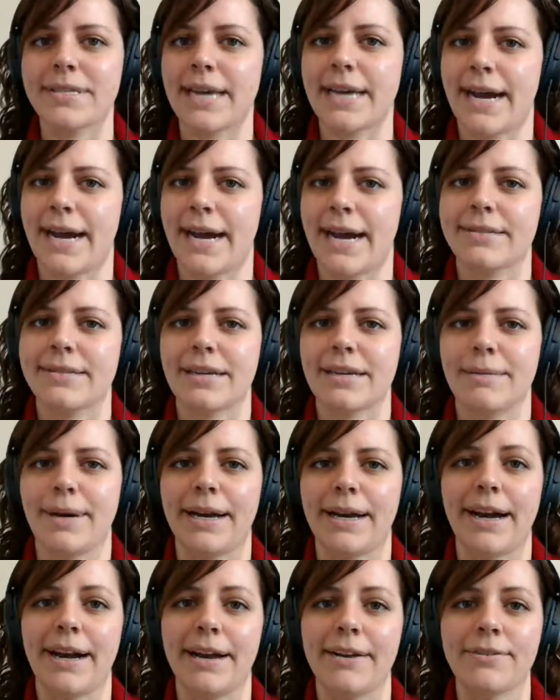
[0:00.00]
ask about
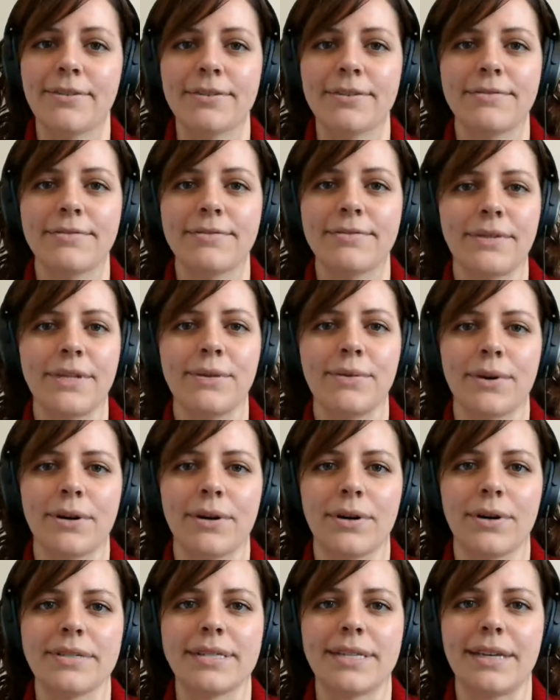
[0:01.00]
150 words